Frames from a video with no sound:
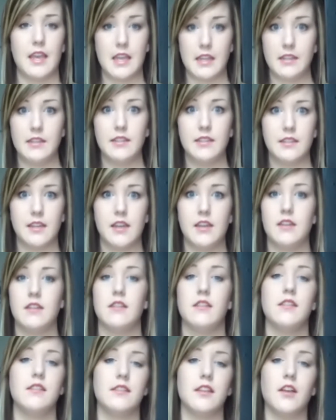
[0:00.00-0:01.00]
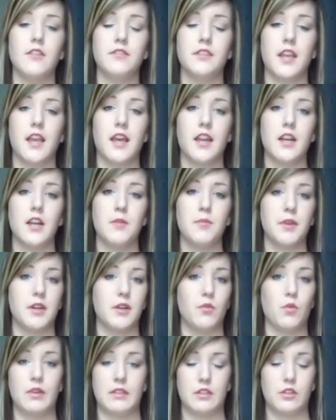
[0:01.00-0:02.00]
instant self-tanner, but
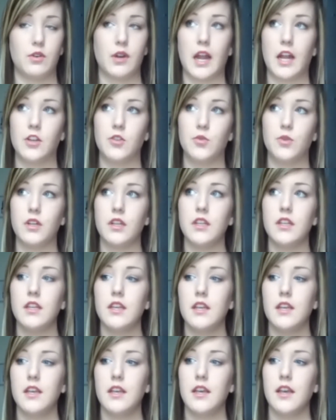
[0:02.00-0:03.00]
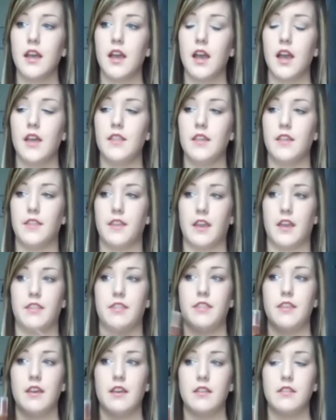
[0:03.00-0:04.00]
it wasn't gradual, and then they
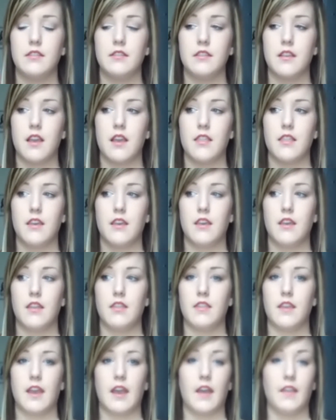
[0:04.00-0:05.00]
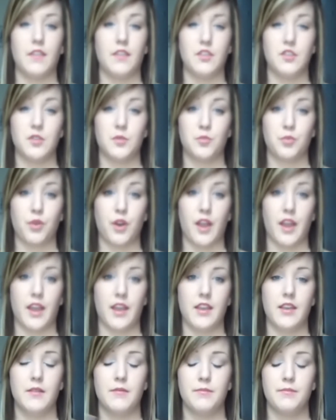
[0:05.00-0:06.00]
had this, and then they had the
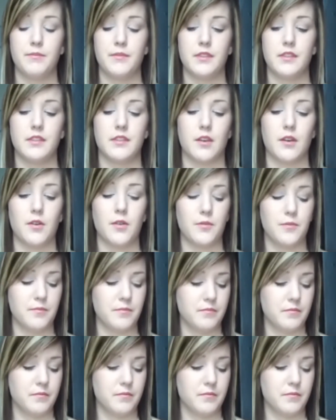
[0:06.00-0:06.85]
spray, so...